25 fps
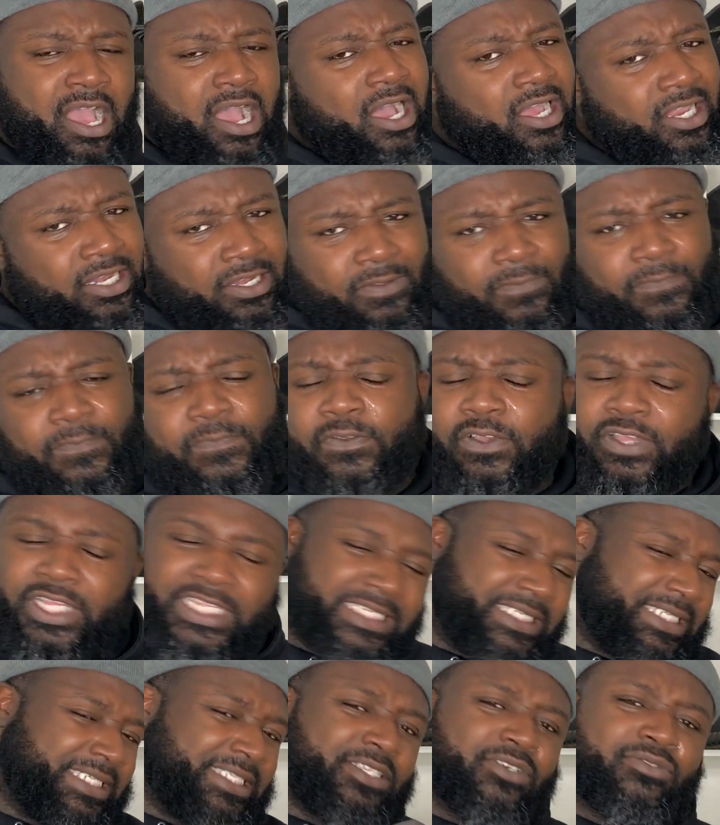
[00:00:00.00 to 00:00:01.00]
Underfoot
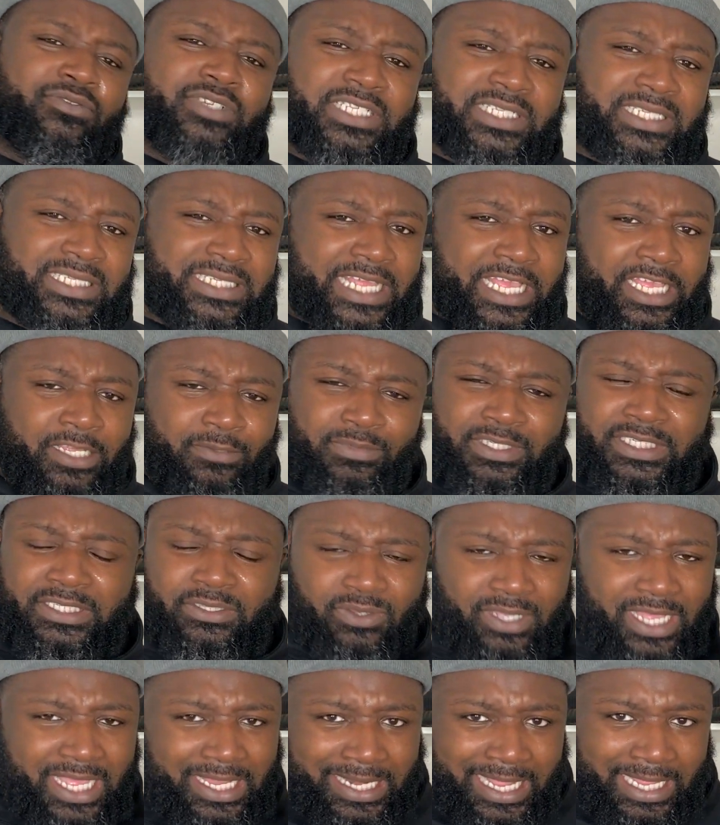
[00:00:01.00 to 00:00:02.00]
is still the same, you
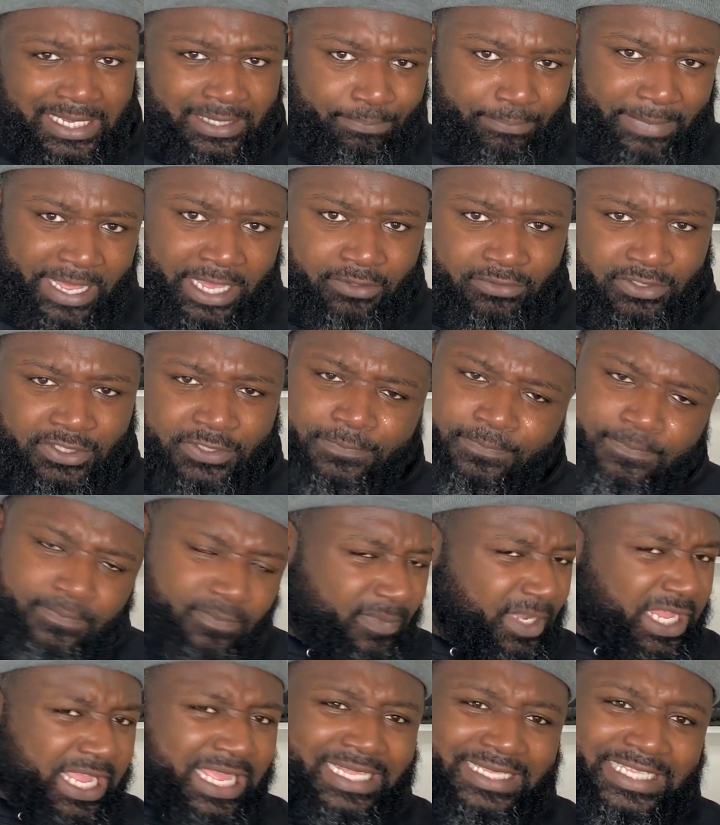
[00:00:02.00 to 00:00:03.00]
still get that bounce,
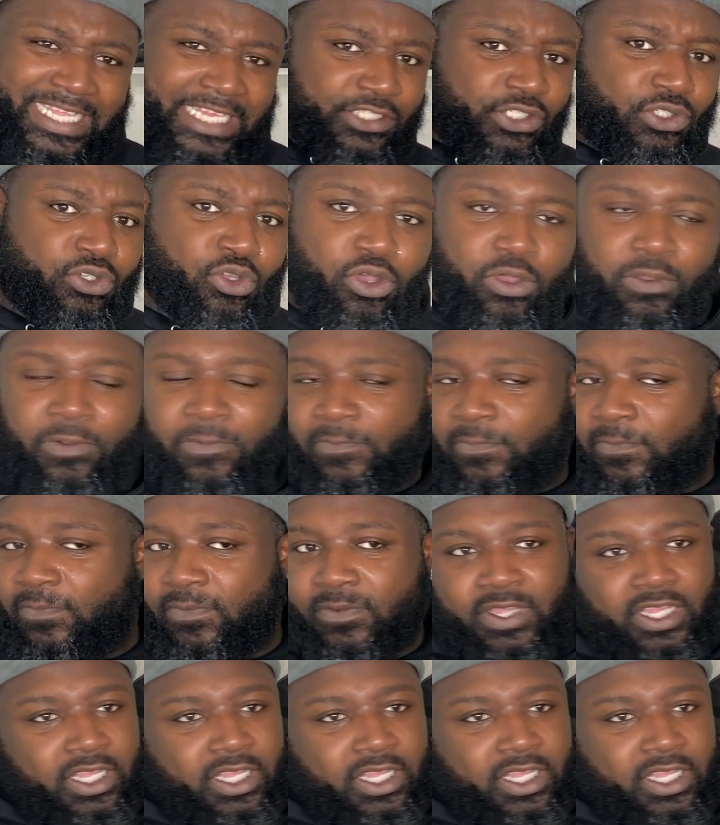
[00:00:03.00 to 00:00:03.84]
that sort of